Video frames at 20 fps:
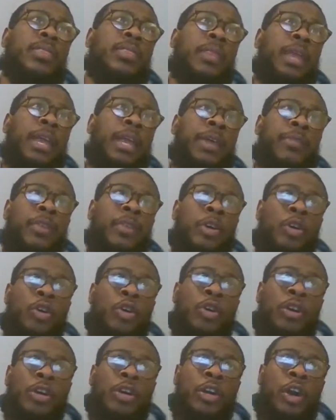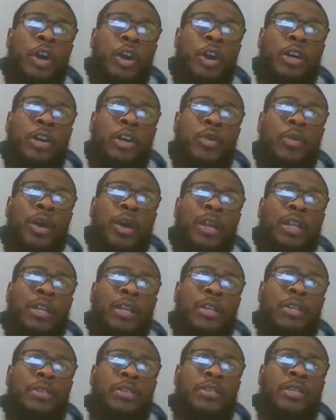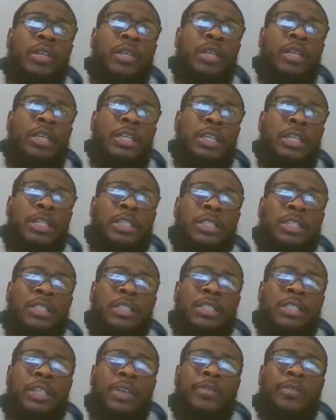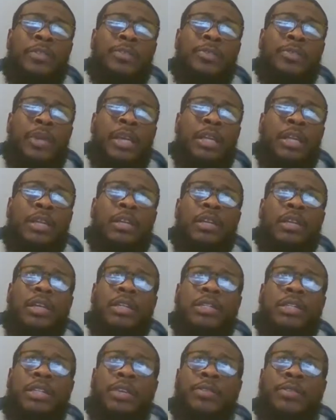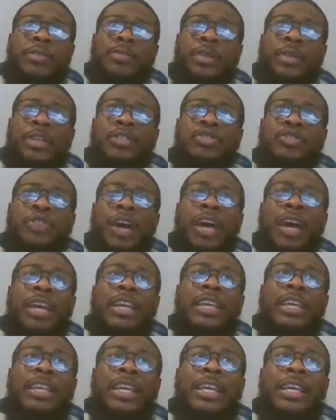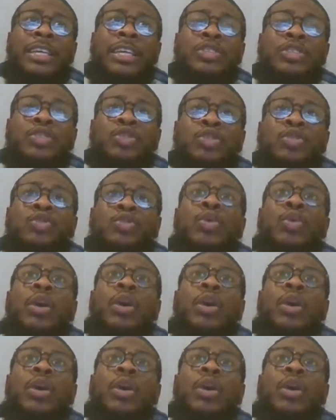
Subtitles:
Aaron Gordon guarding Kawhi Leonard gets it to Terrence Mann. Terrence Mann trying to kick it to